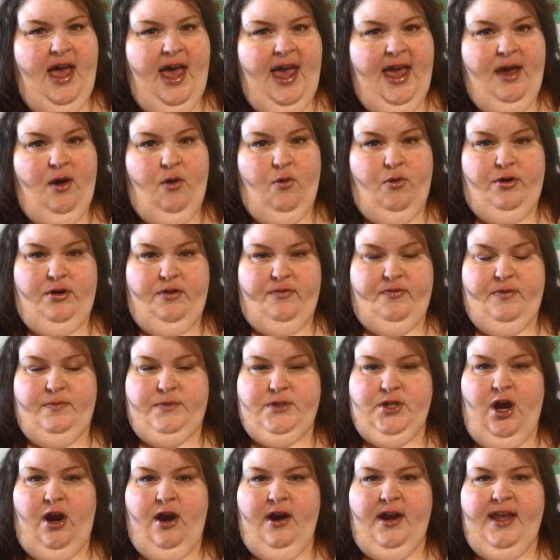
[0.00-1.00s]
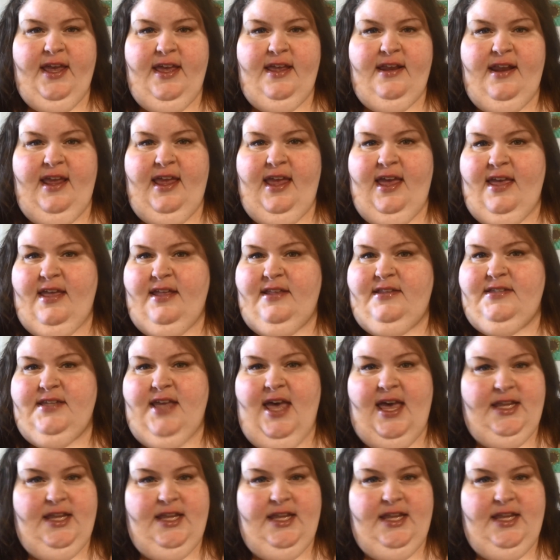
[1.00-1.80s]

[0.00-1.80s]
I order from Target, and